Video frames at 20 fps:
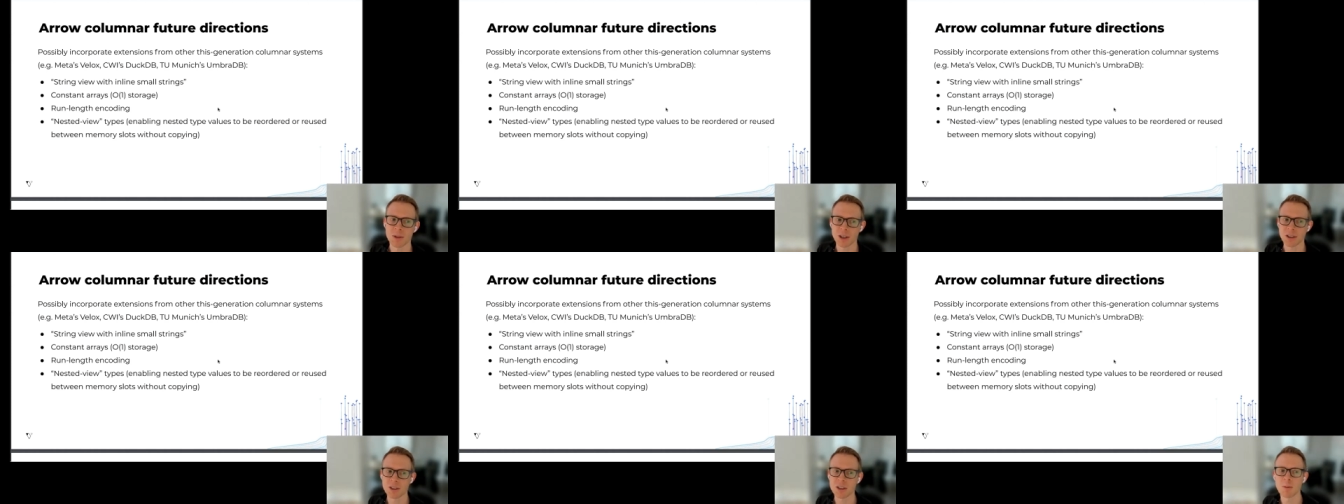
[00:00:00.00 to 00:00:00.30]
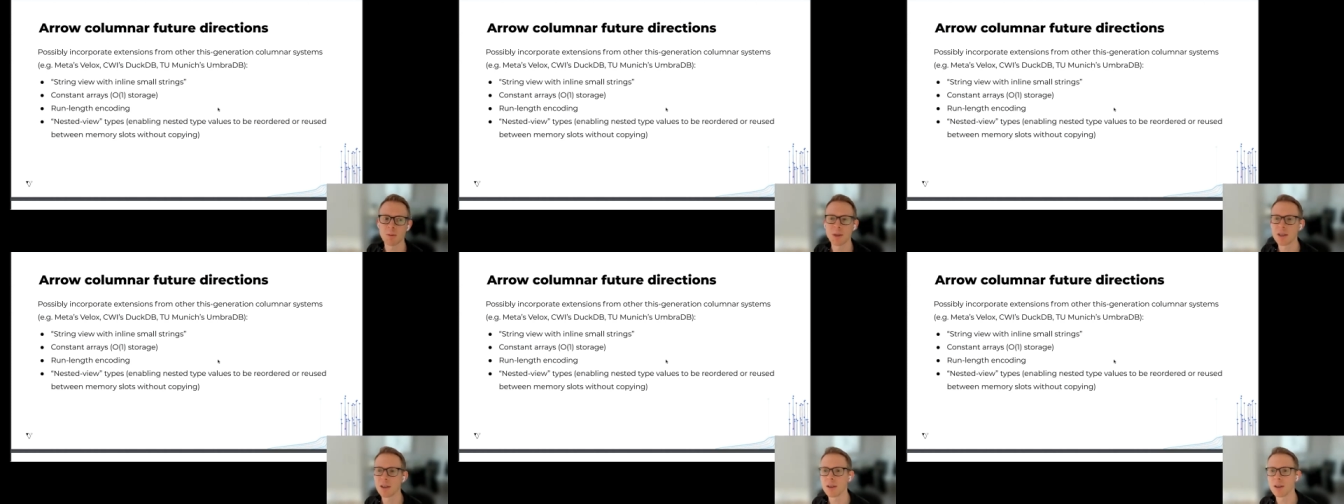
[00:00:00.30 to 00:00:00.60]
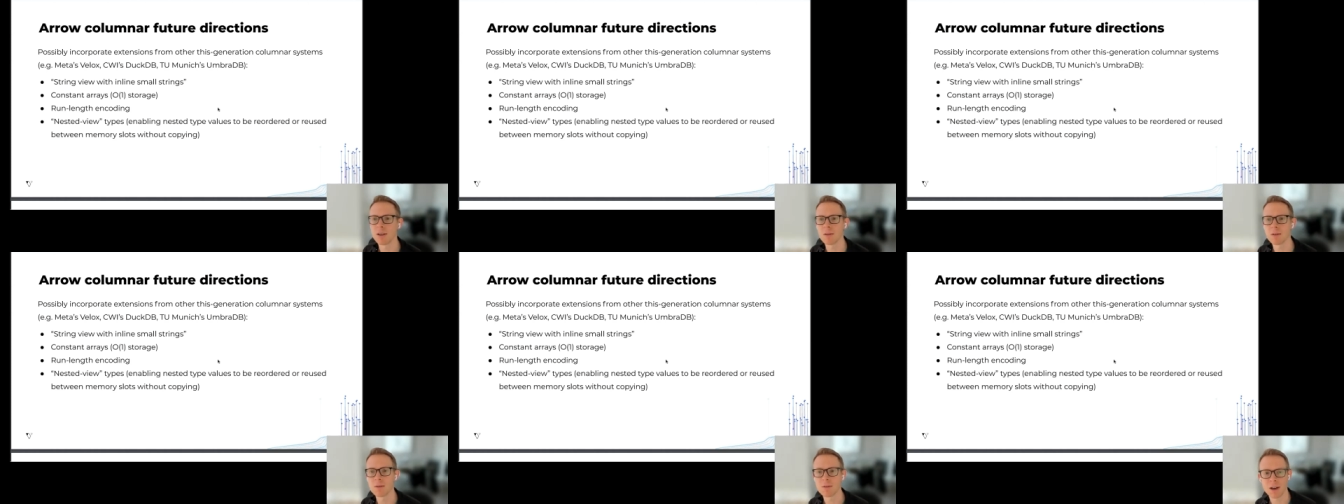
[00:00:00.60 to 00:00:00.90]

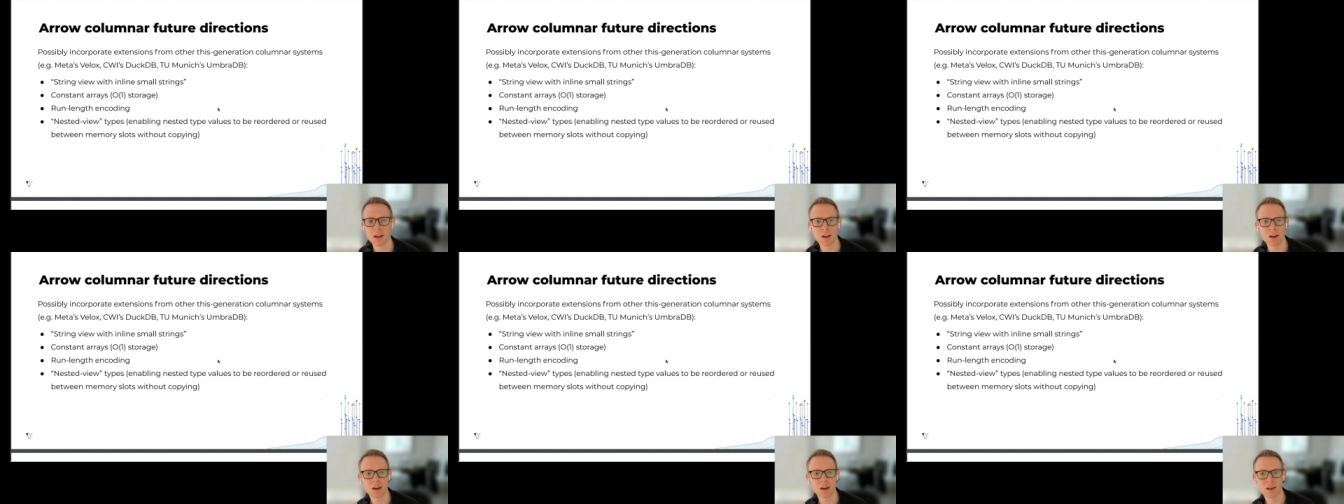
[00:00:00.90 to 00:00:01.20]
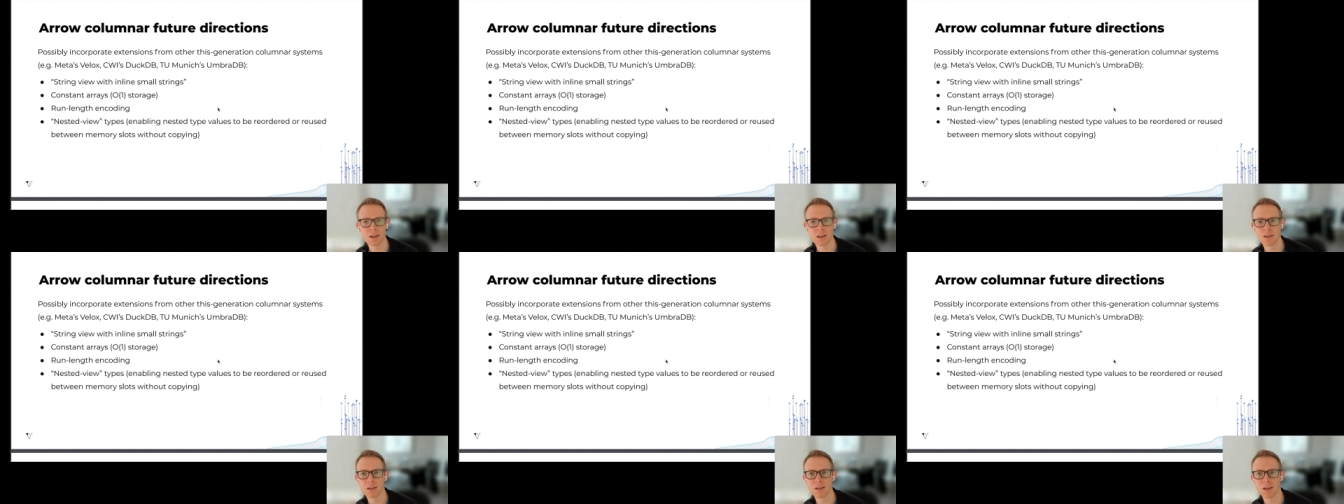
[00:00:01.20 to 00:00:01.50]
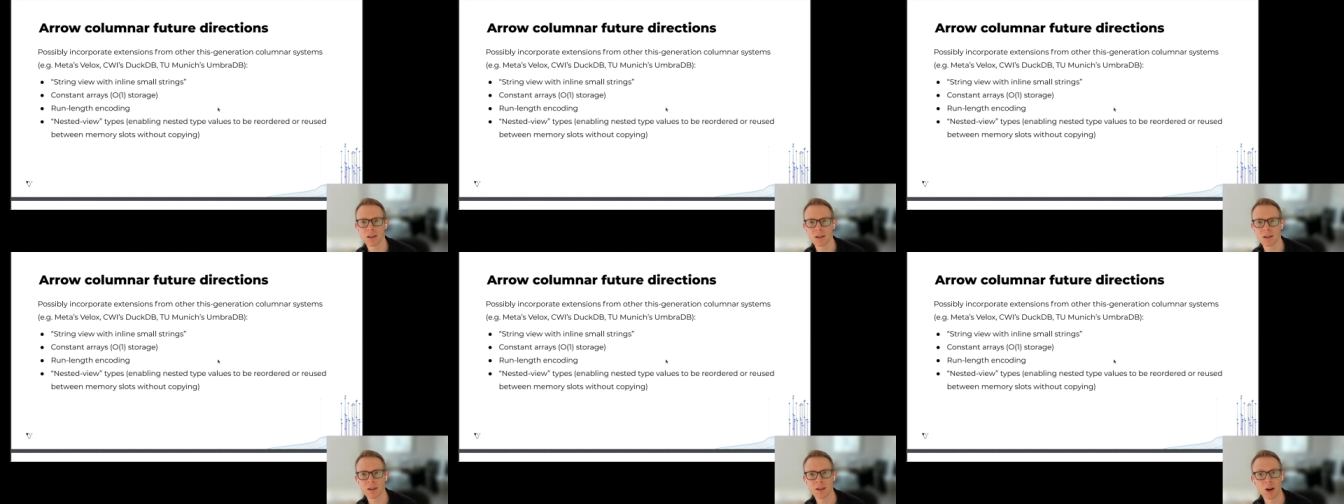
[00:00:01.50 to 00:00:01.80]
DuckDB,
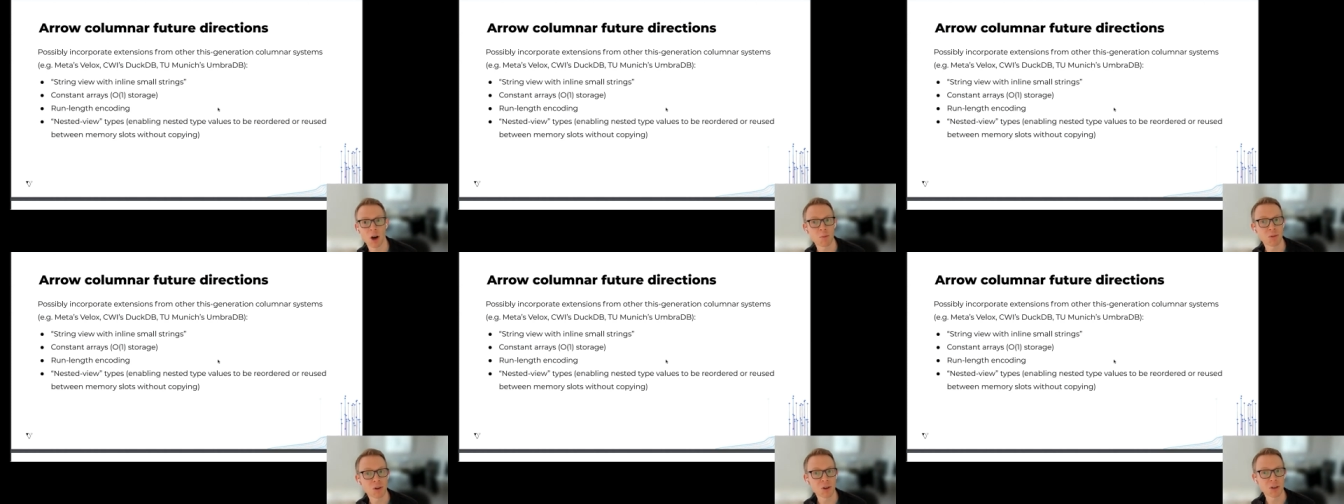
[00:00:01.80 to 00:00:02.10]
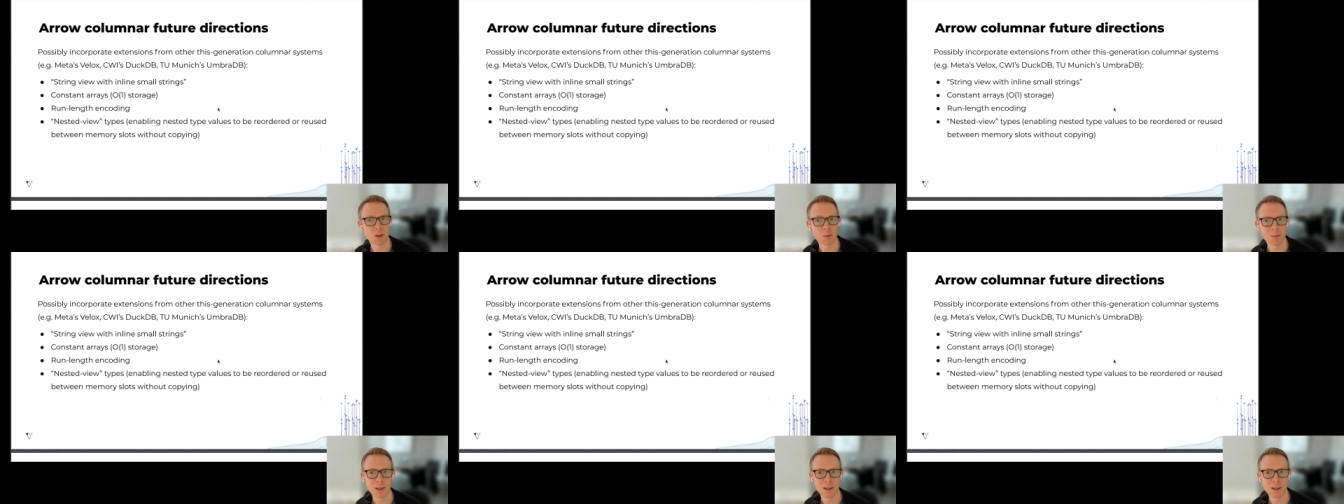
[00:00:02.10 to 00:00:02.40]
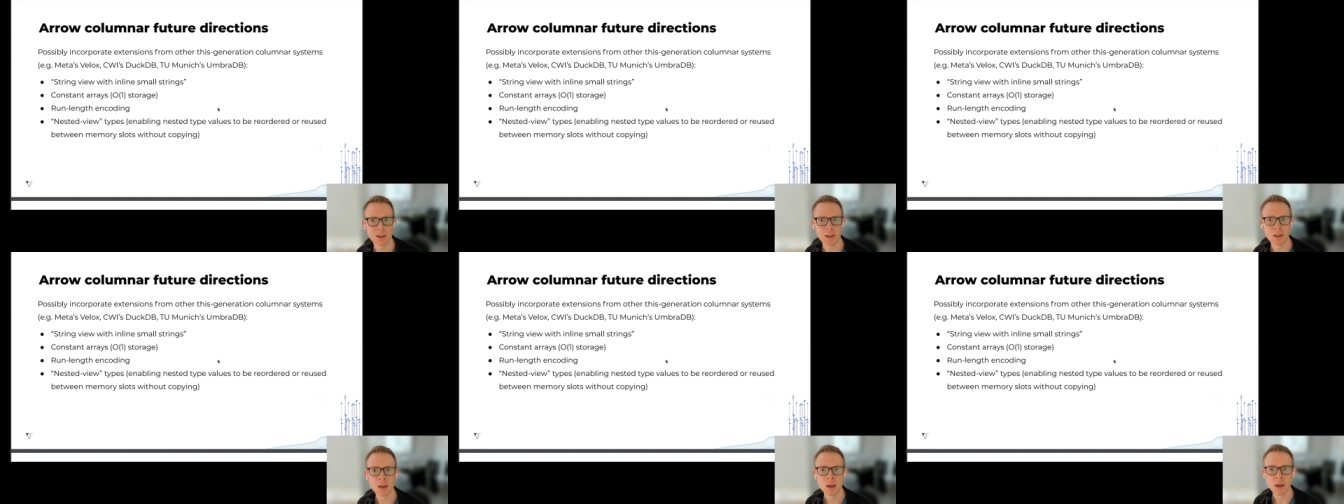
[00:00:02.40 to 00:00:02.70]
Velox, uh, and
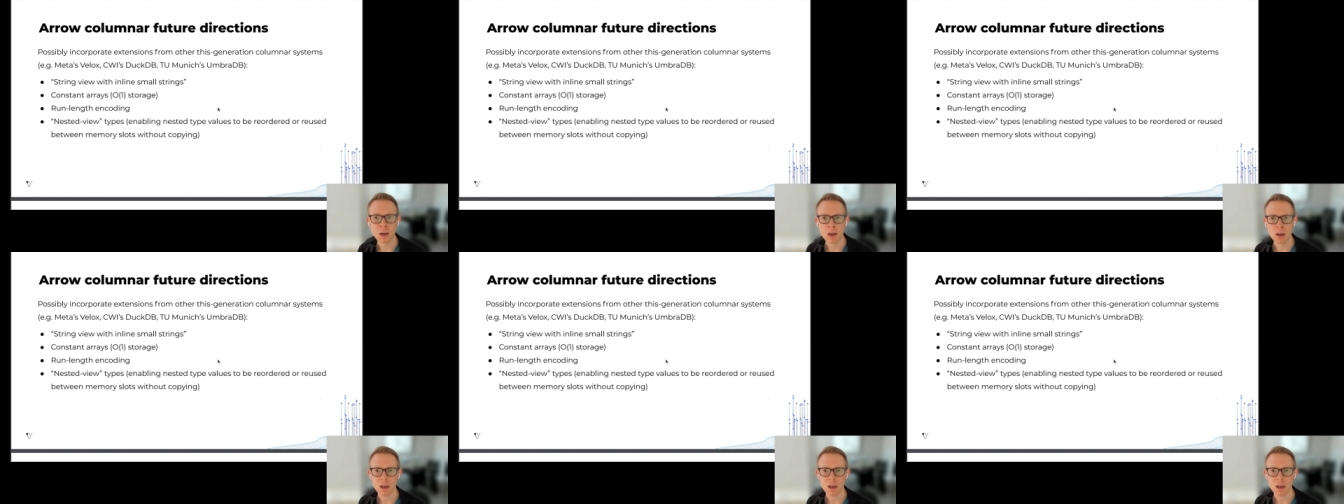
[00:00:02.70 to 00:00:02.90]
UmbraDB